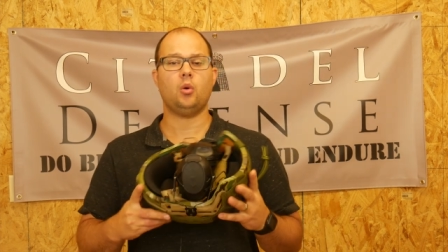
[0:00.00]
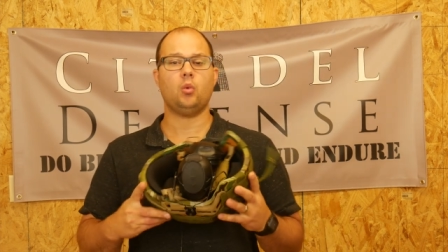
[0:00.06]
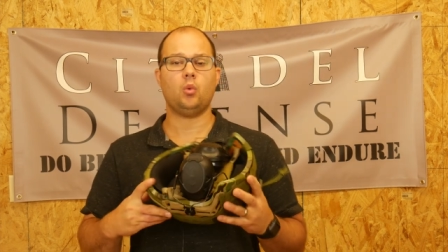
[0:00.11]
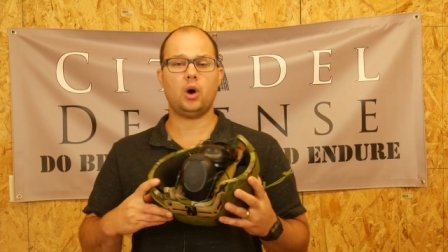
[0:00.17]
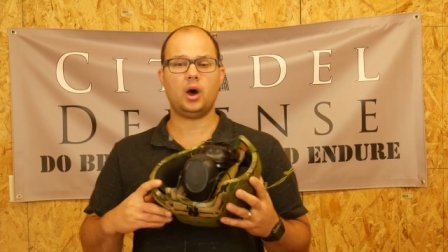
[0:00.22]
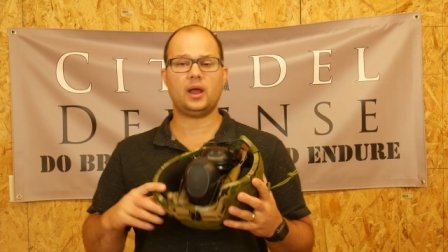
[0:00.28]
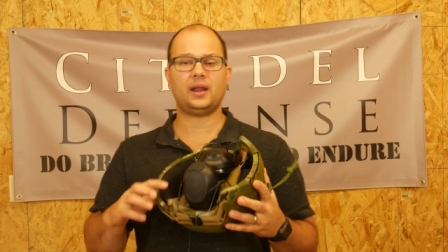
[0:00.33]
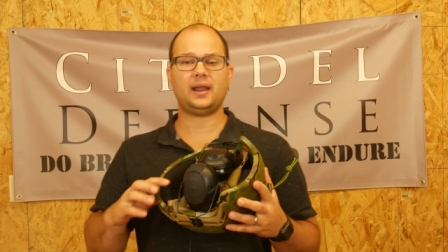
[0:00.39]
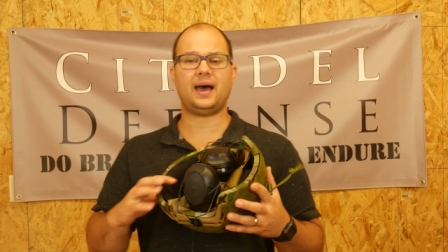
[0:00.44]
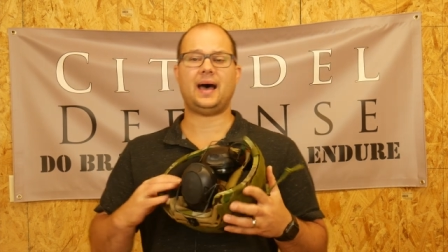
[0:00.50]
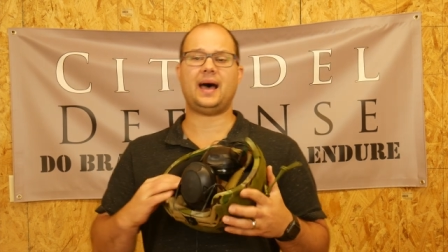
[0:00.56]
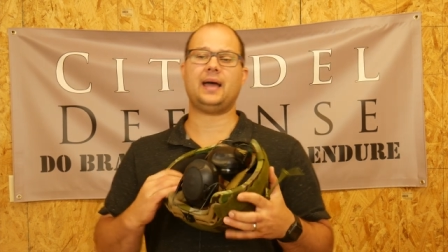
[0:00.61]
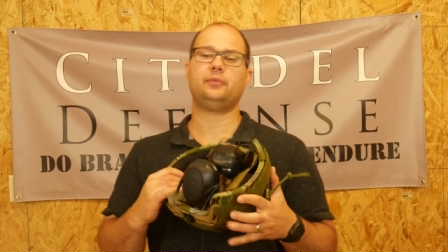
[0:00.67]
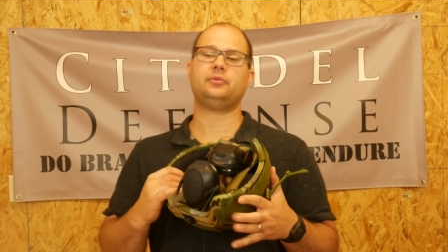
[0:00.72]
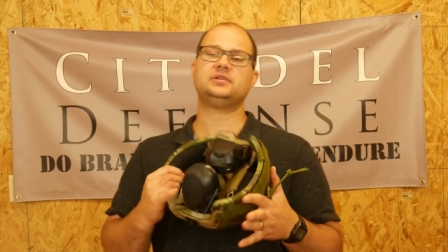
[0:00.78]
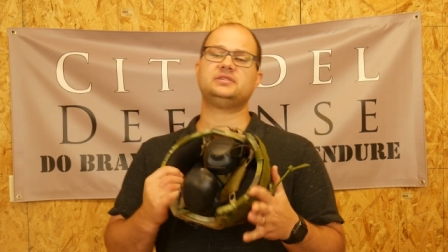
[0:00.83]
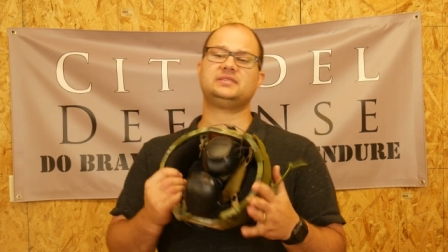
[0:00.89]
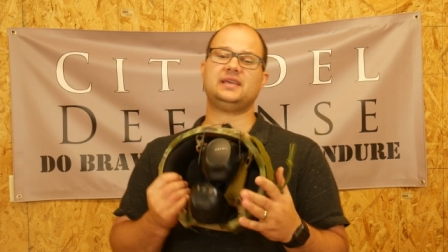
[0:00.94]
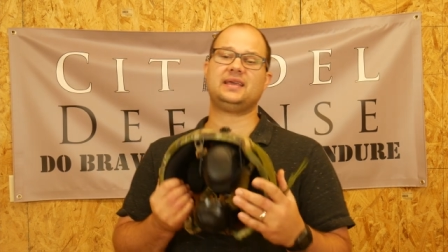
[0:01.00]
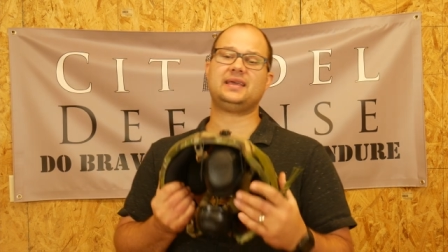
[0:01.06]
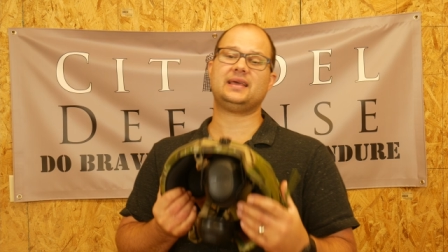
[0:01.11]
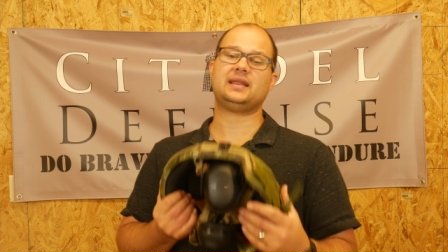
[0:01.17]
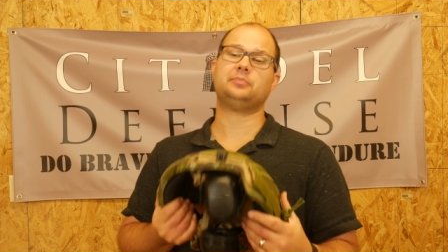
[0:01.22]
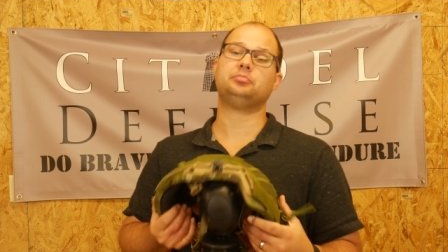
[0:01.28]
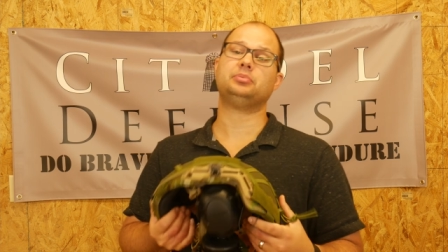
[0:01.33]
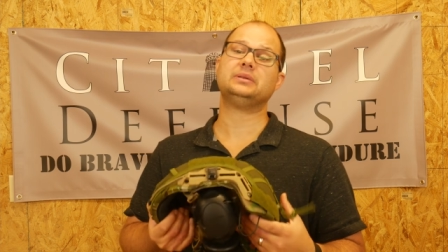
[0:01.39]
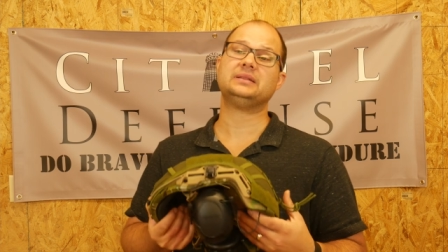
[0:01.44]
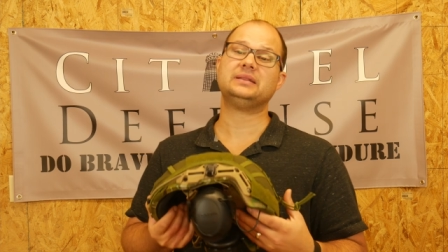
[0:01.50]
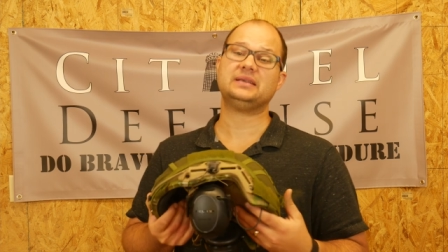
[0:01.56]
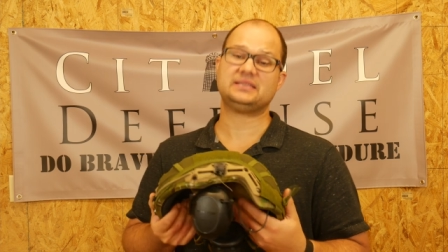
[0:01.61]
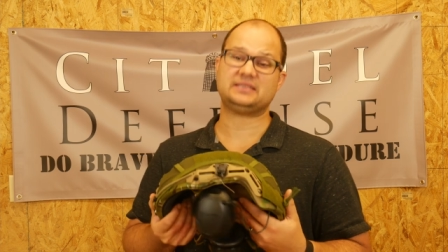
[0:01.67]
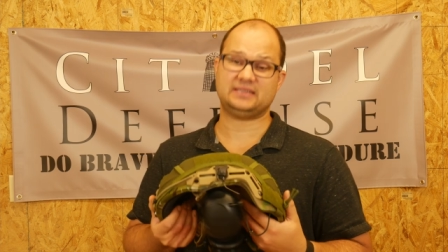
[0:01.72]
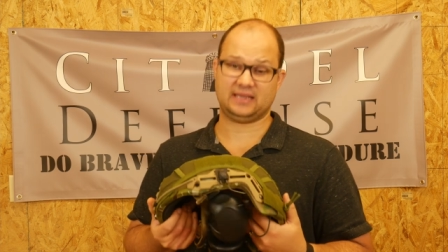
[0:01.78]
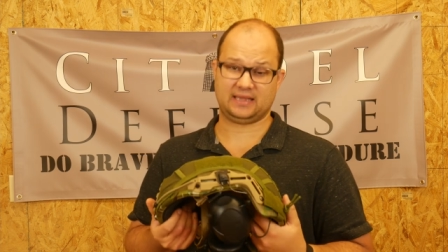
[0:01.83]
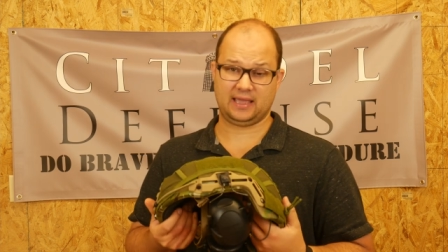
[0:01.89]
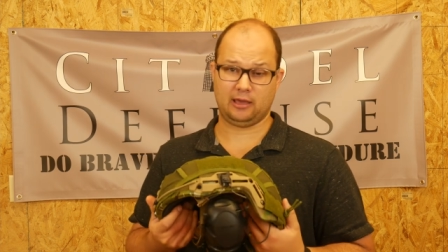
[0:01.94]
One, I would say get a
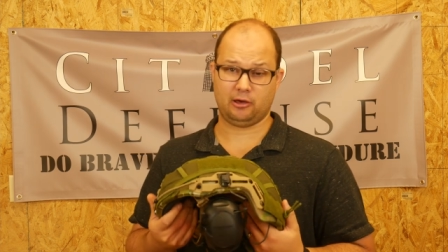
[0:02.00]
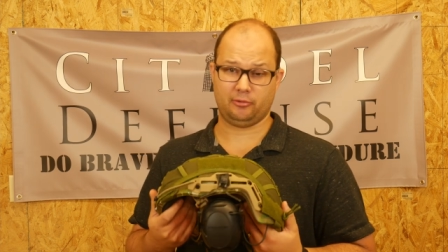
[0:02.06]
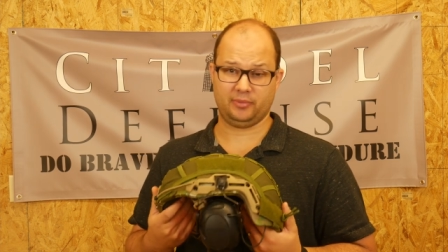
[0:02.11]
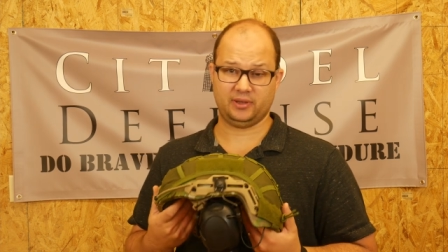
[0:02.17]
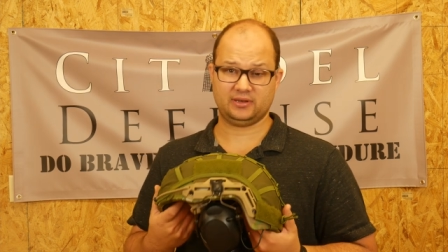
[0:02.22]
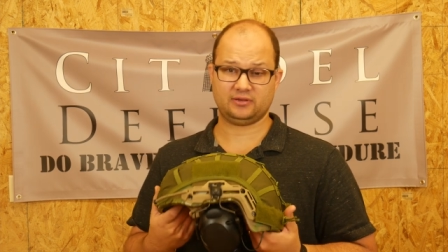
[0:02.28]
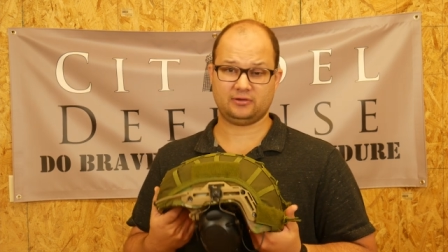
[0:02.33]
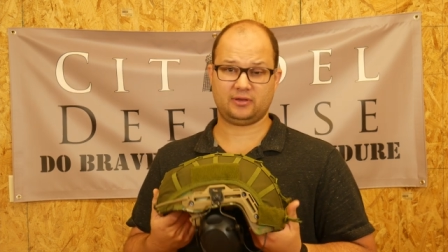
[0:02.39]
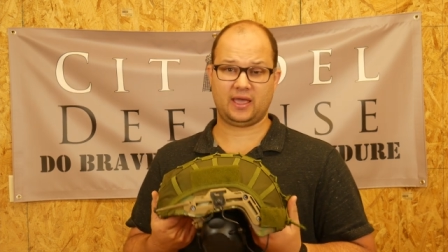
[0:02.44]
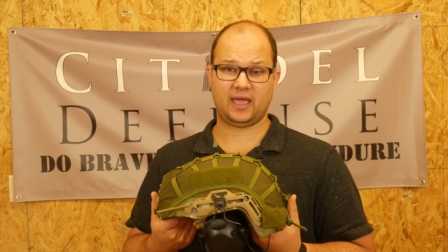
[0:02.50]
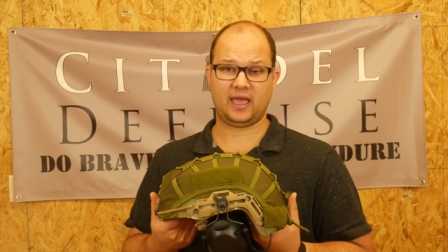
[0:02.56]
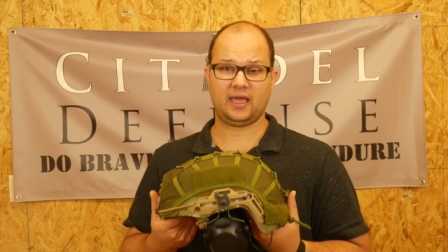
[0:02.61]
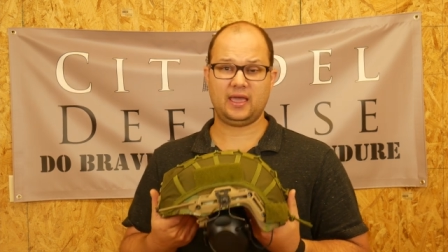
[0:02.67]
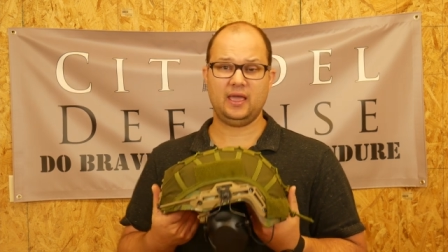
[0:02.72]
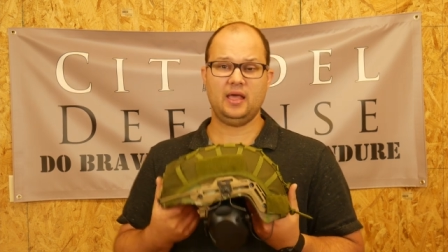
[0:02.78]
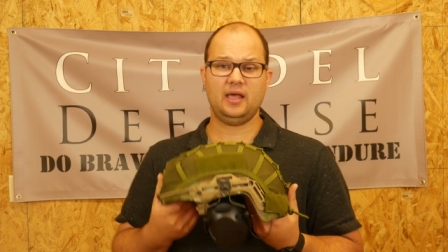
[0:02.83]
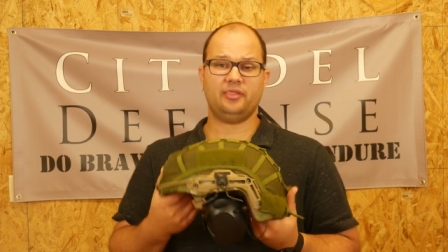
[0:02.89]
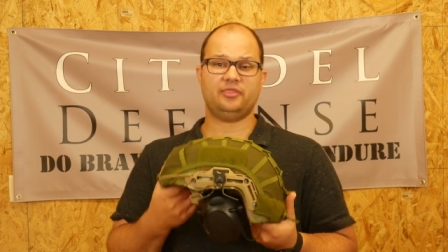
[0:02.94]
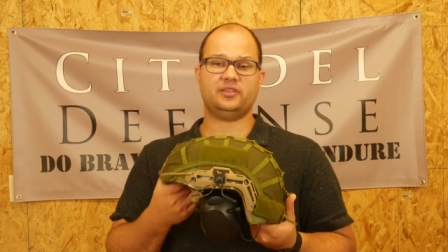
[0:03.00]
ballistic helmet, okay?